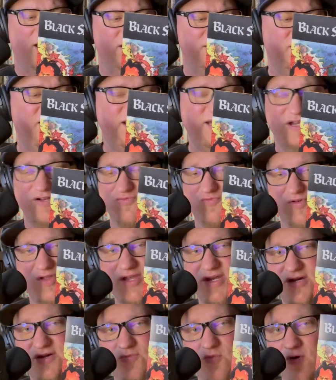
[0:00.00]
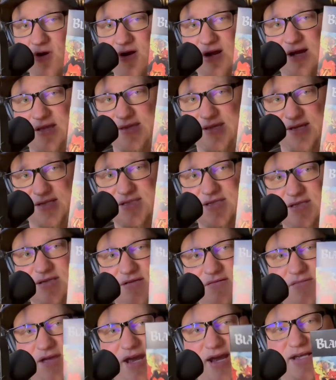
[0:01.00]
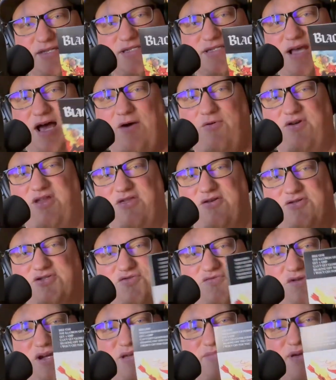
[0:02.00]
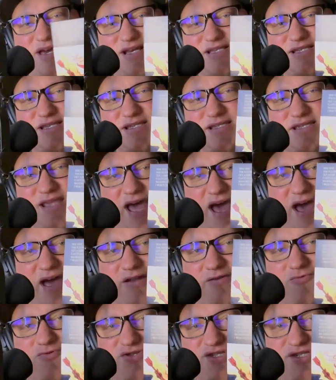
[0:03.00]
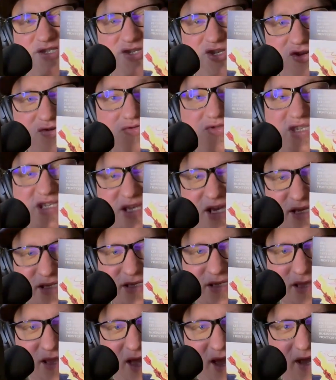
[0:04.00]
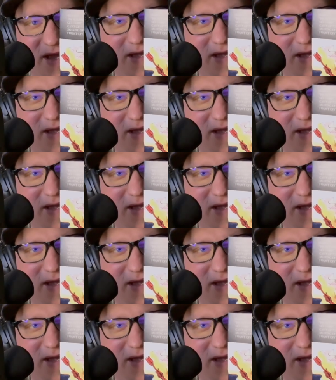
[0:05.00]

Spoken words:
They did really good work on this. Like, it's not one of those remixes that was useless, like